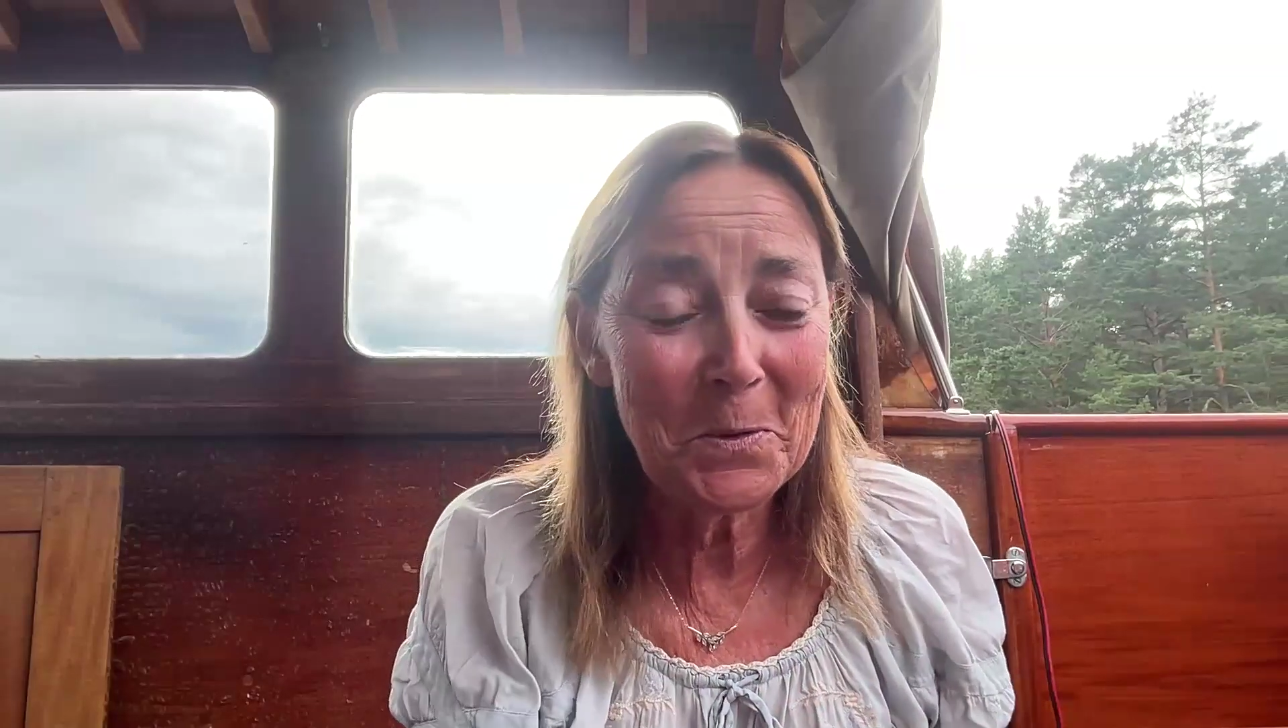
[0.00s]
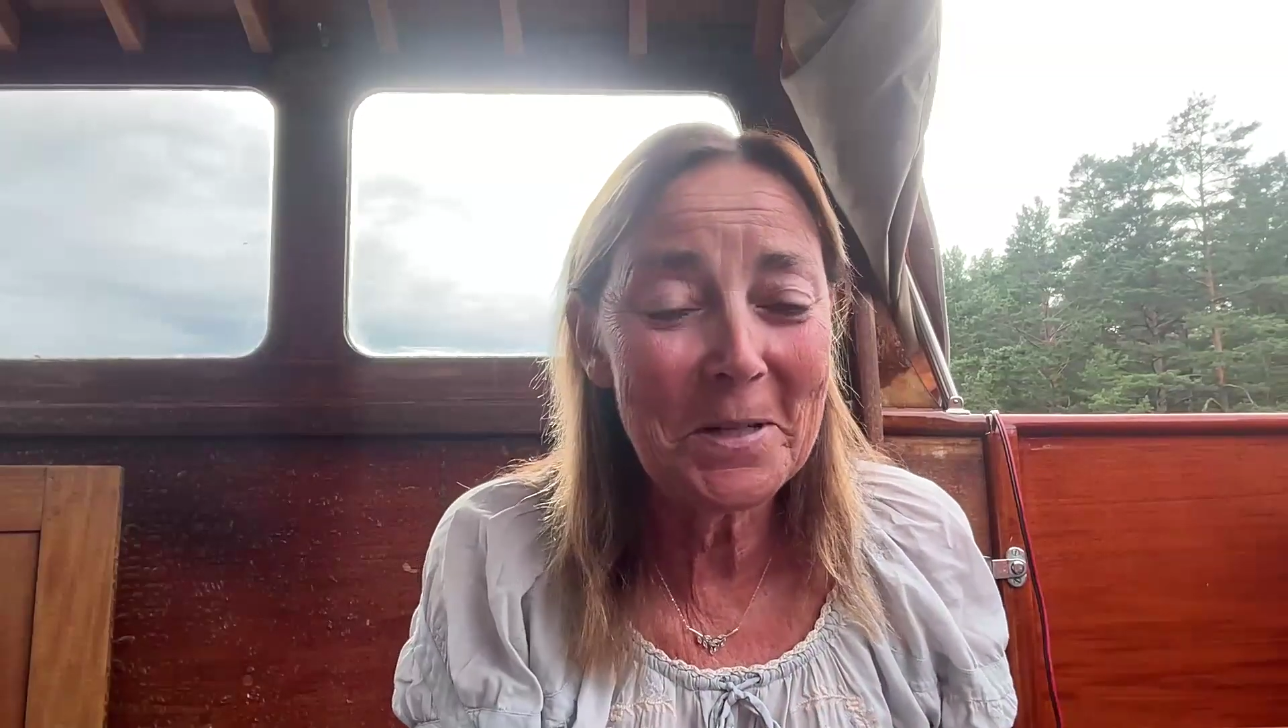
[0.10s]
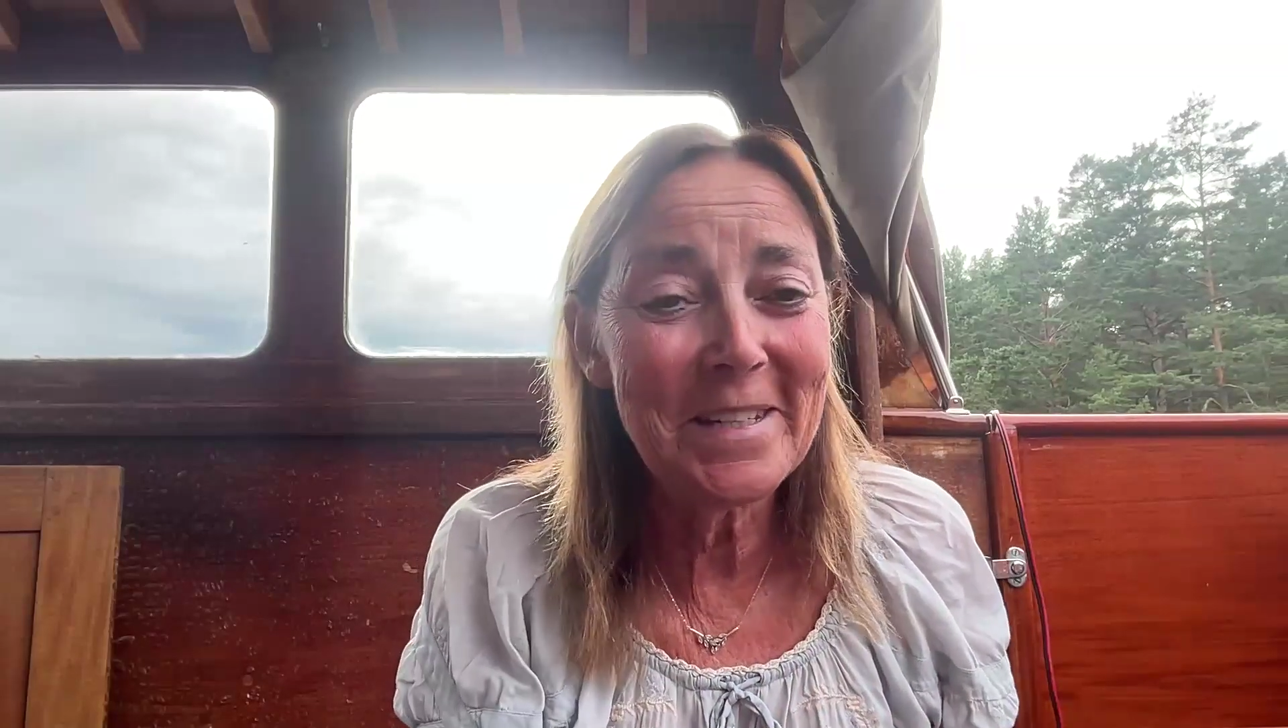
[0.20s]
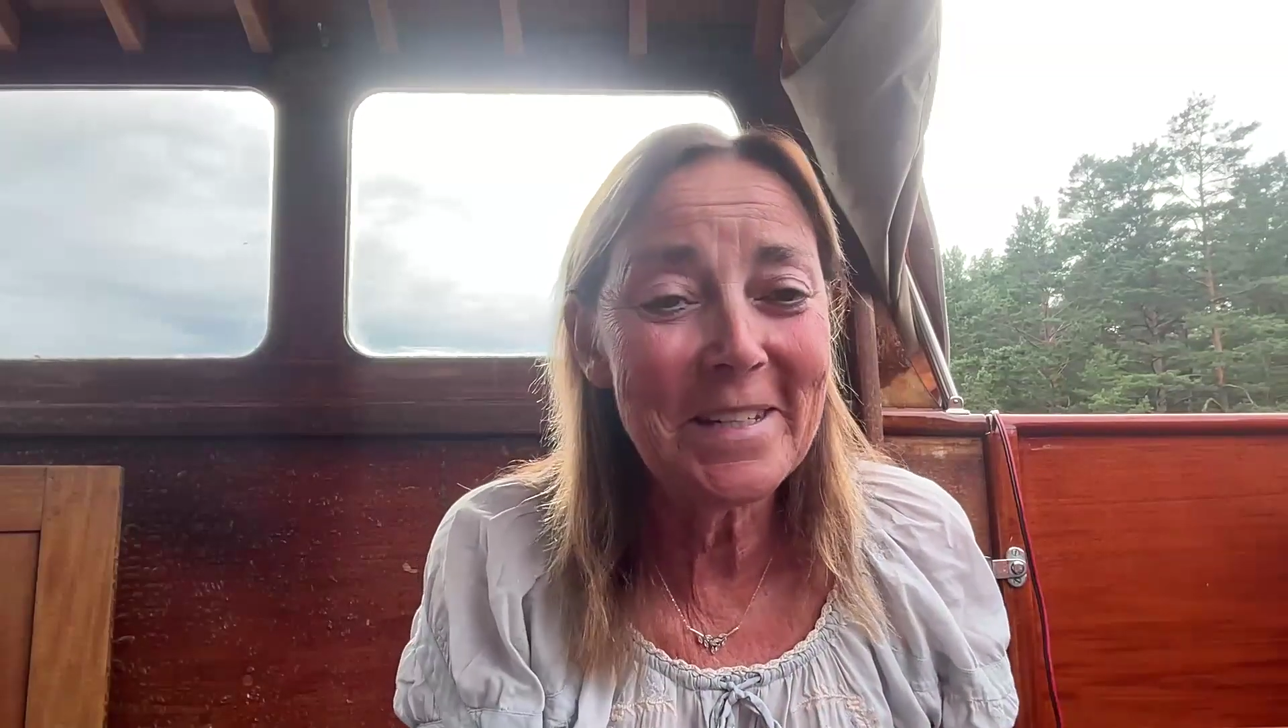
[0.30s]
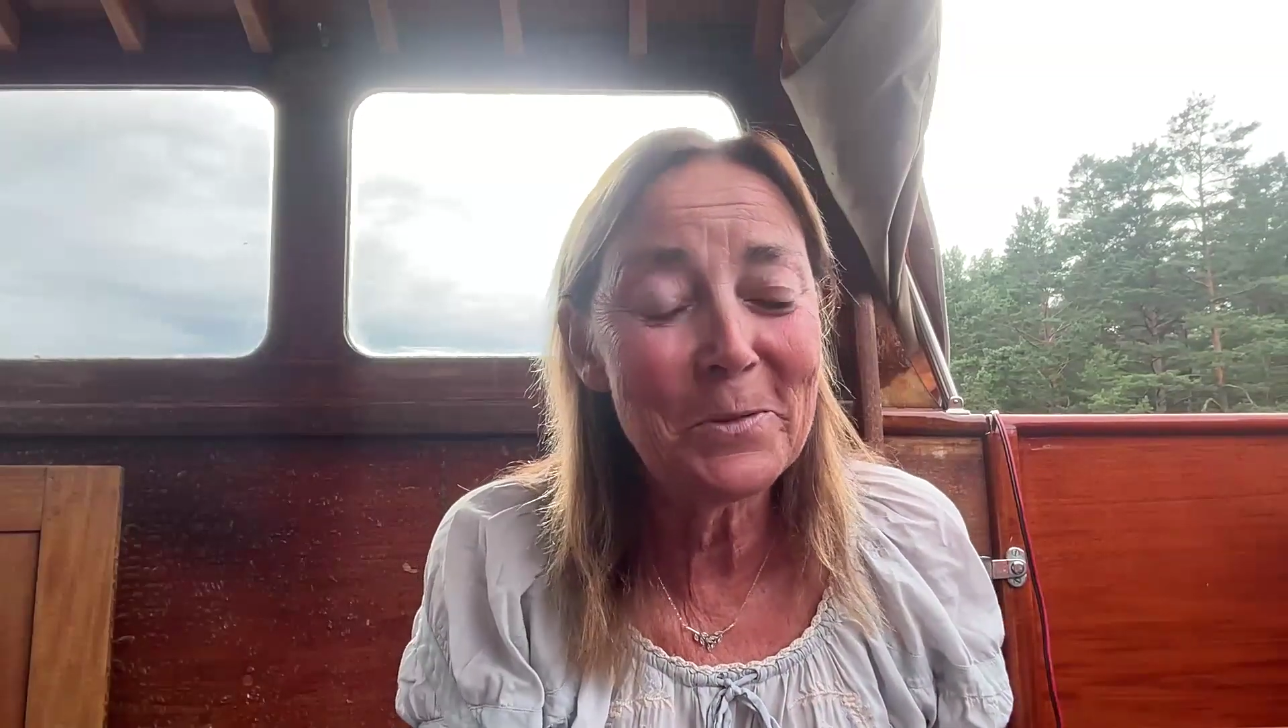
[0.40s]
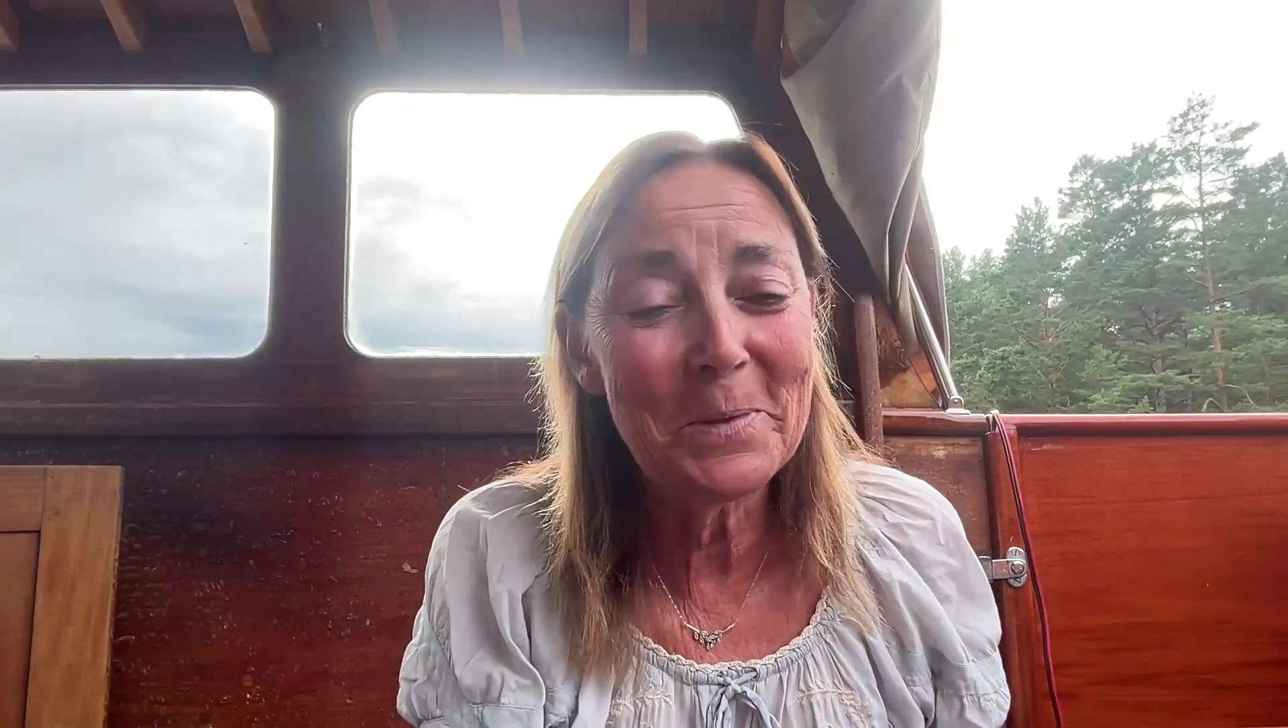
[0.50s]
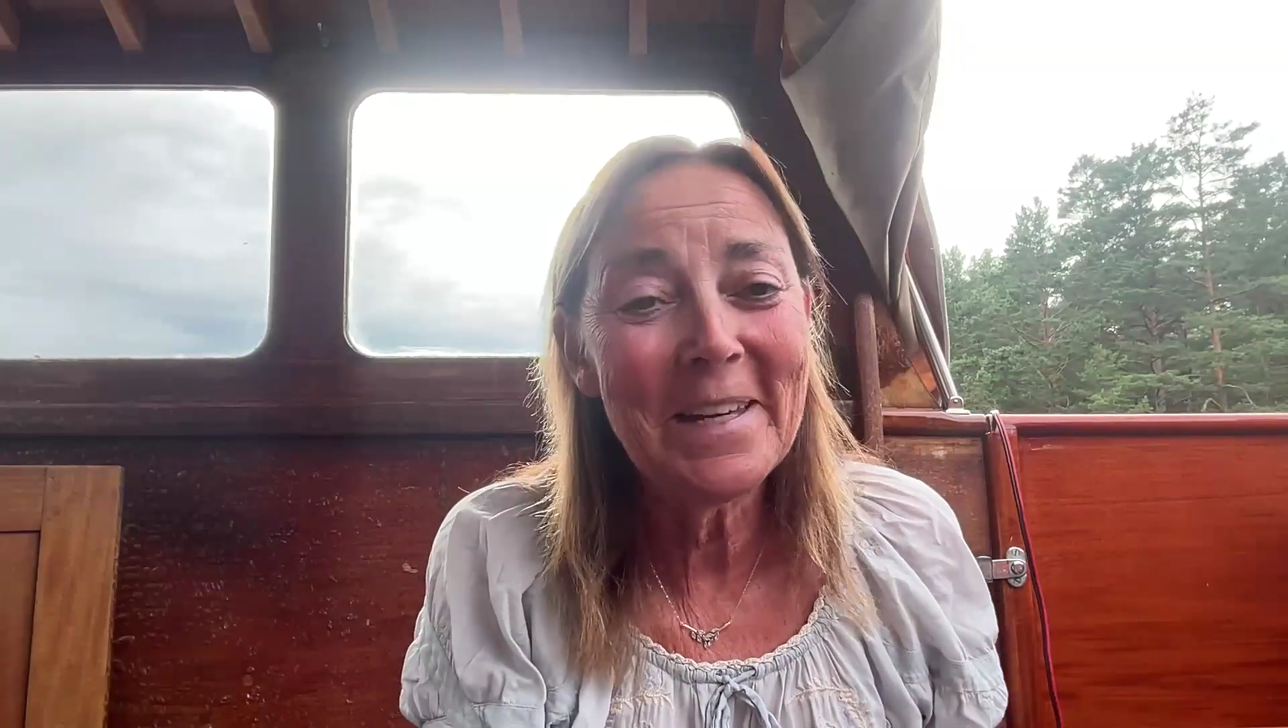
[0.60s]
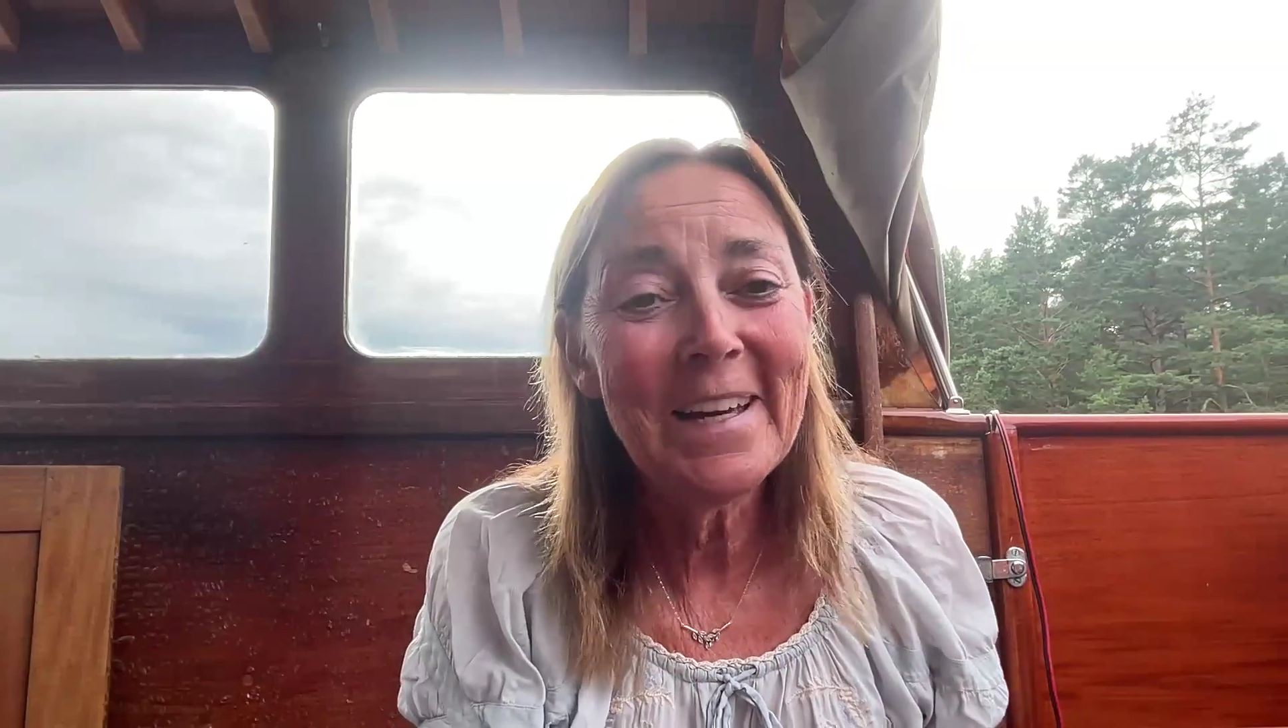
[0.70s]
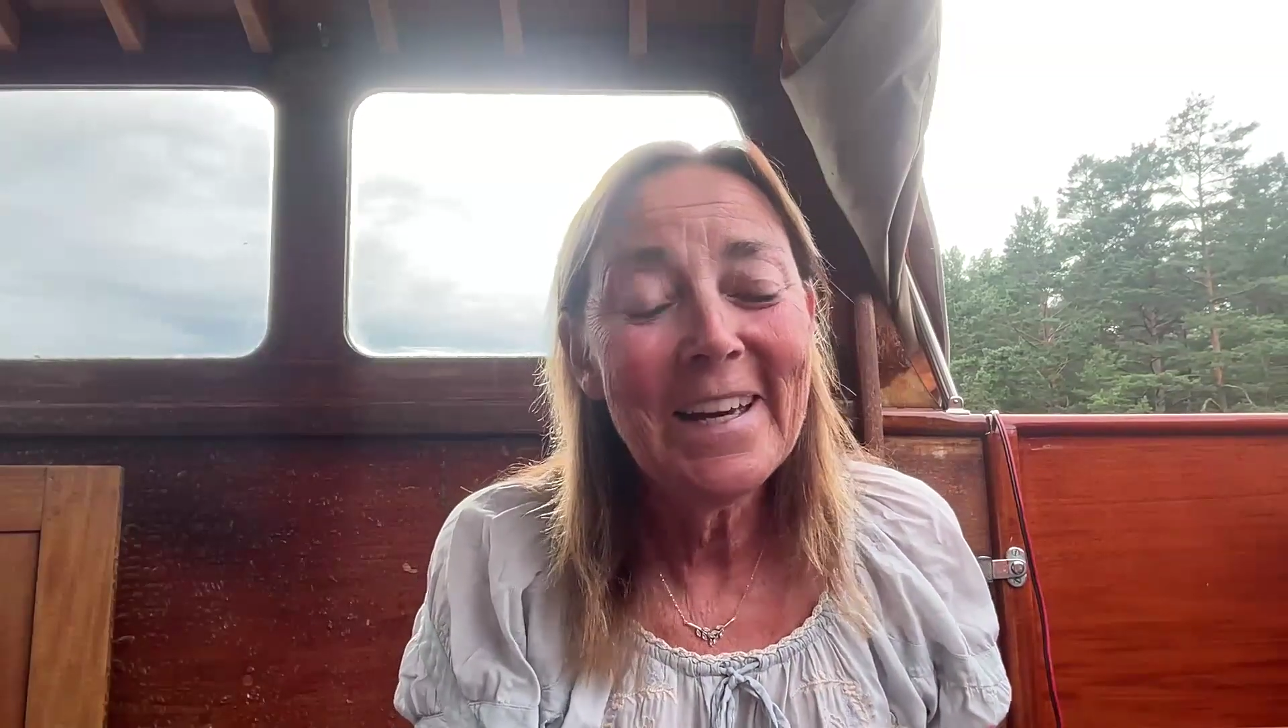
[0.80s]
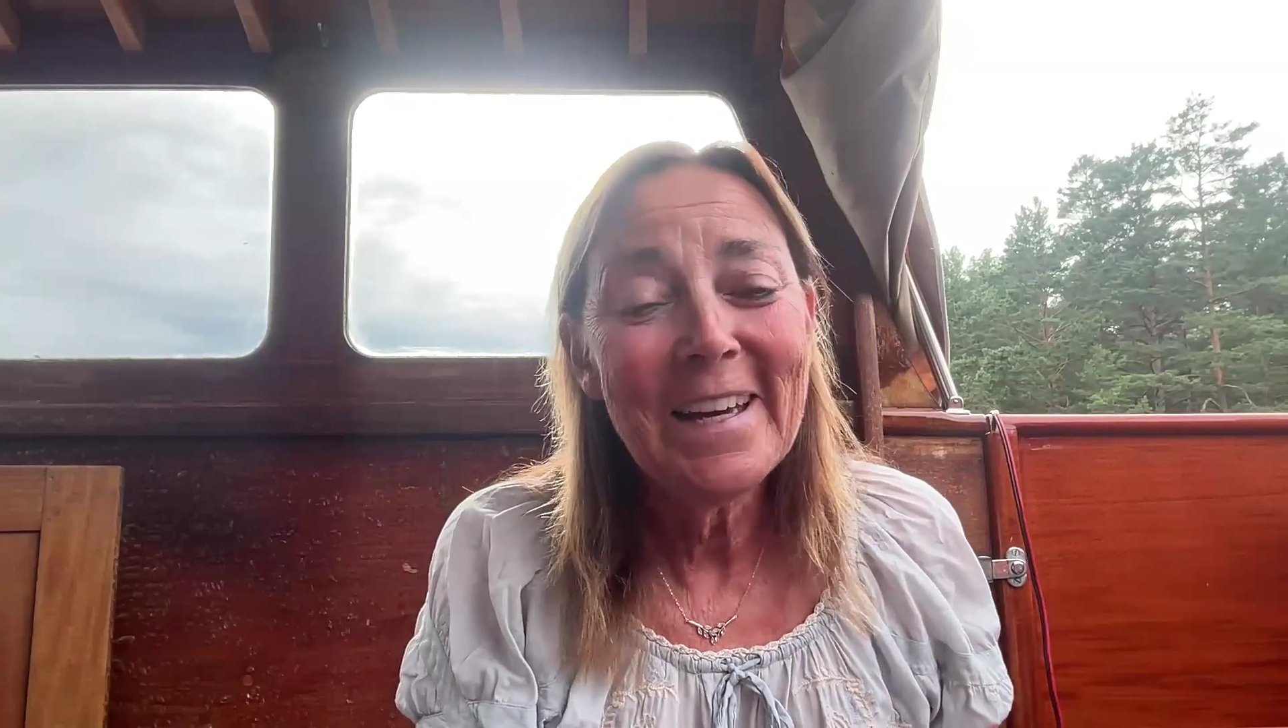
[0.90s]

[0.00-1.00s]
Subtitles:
wanted to be